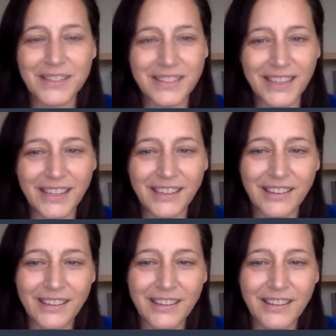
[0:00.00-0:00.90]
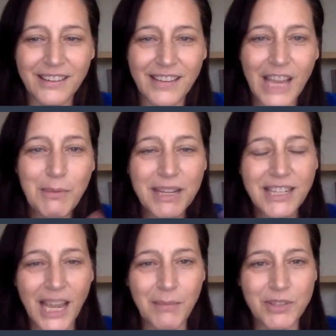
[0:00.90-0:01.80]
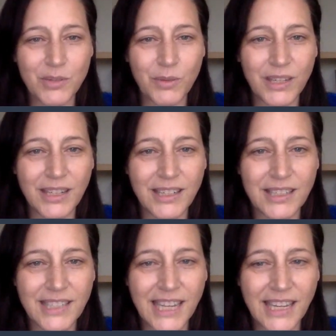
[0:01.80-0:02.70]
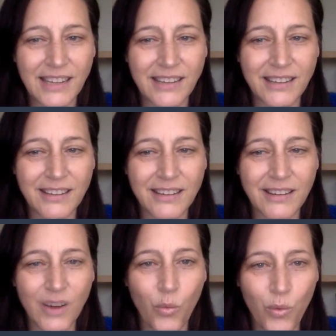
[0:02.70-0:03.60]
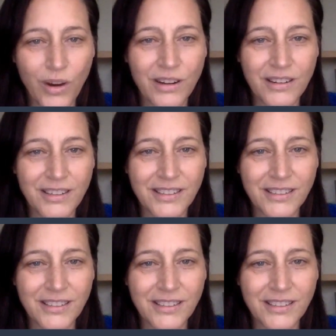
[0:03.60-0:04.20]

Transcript: See? How many times do we take a word